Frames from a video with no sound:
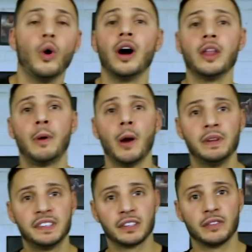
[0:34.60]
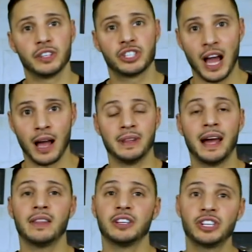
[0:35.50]
What are the purposes of the jab?
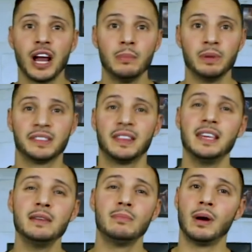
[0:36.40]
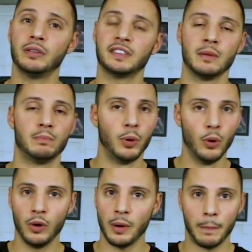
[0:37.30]
Now, the jab is the most
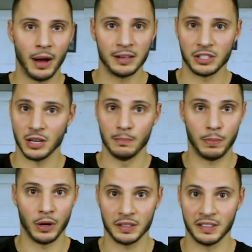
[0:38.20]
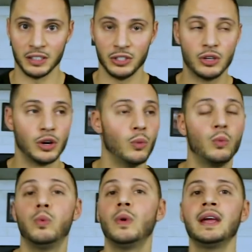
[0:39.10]
important punch in boxing. You
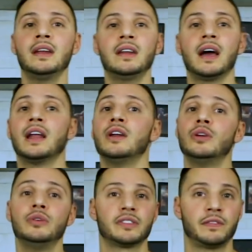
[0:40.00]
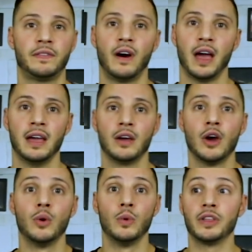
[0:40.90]
can win and lose a
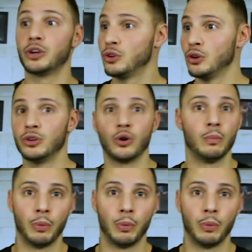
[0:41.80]
fight with a good or